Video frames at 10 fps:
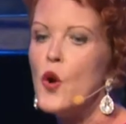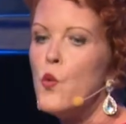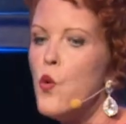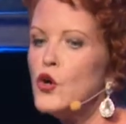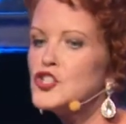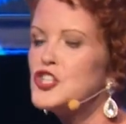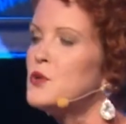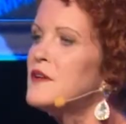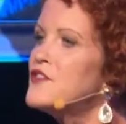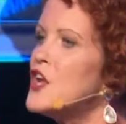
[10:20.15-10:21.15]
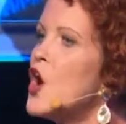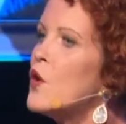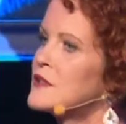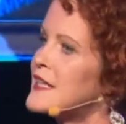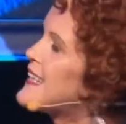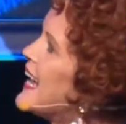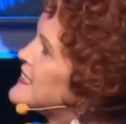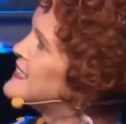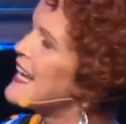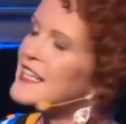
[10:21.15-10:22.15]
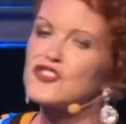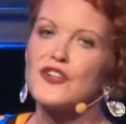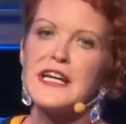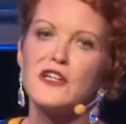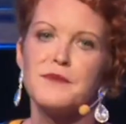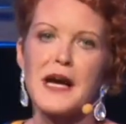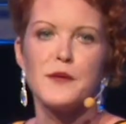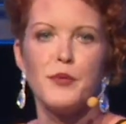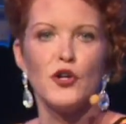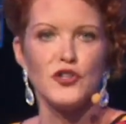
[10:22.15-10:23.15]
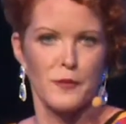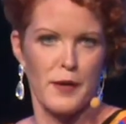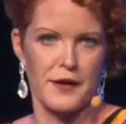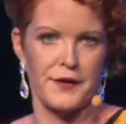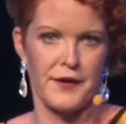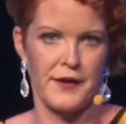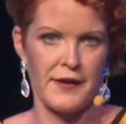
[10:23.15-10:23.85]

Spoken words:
Would you have known that that's the extra income that could put in your pocket?